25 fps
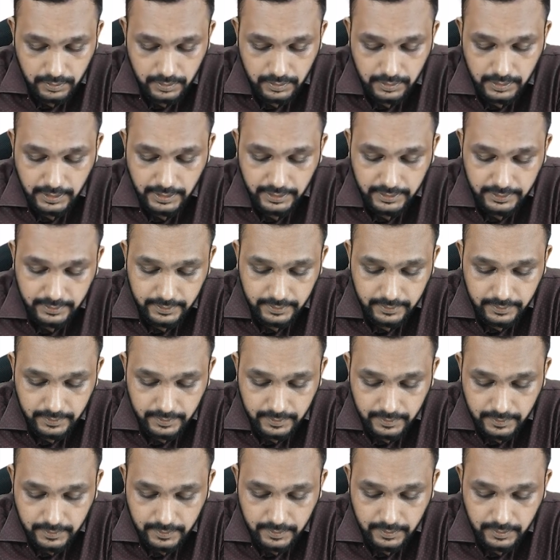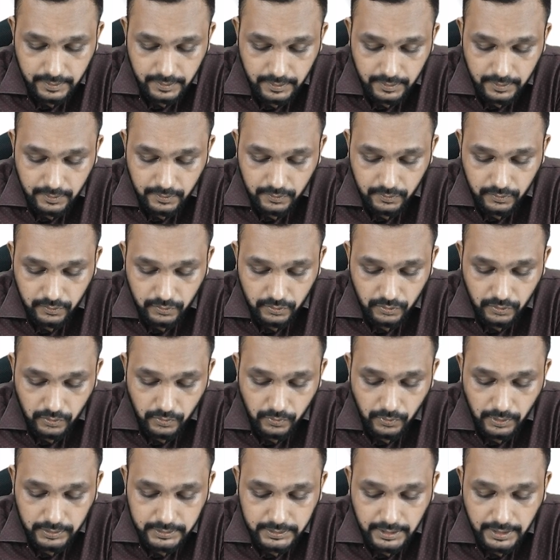right? So,
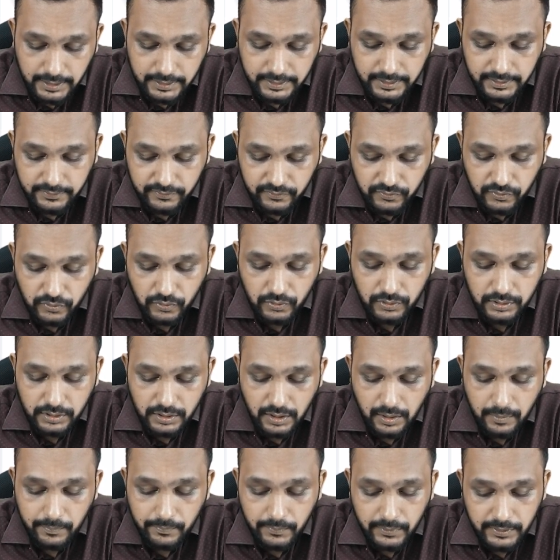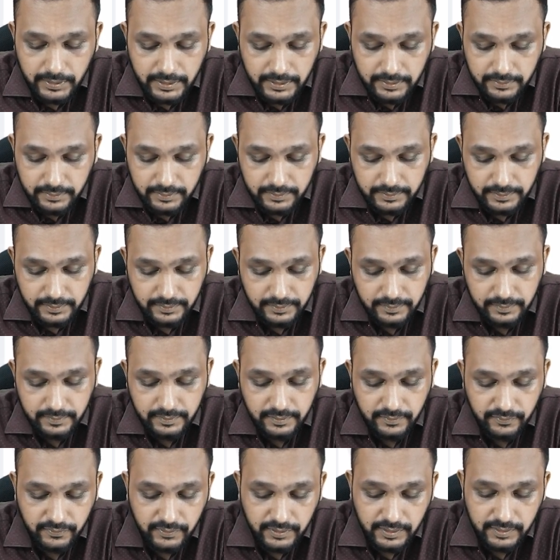what are the 4 components? This is
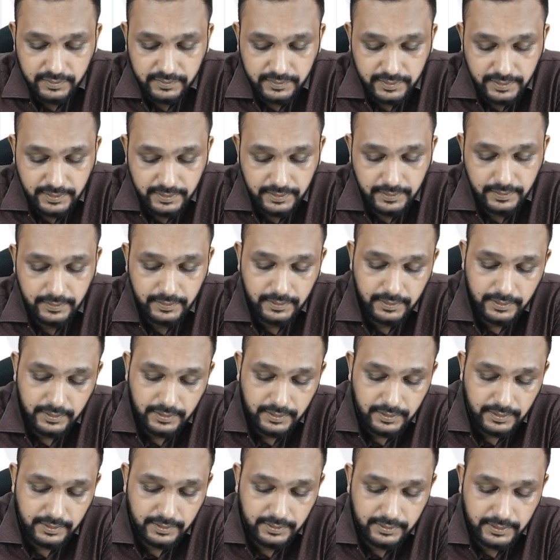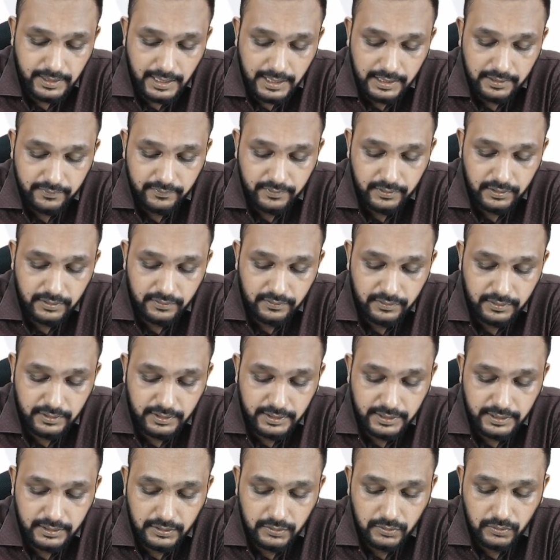the first thing that we
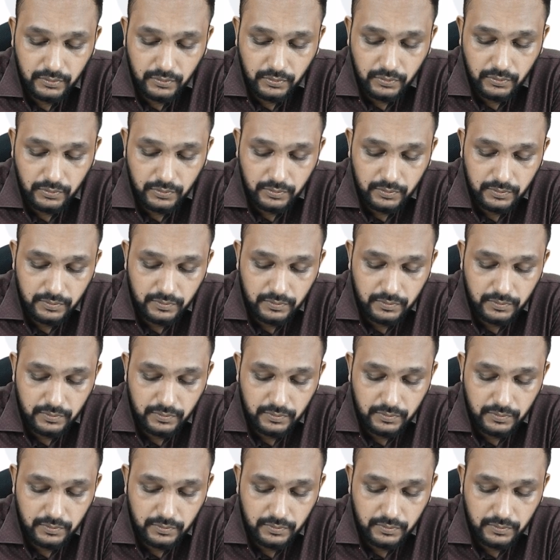need to know.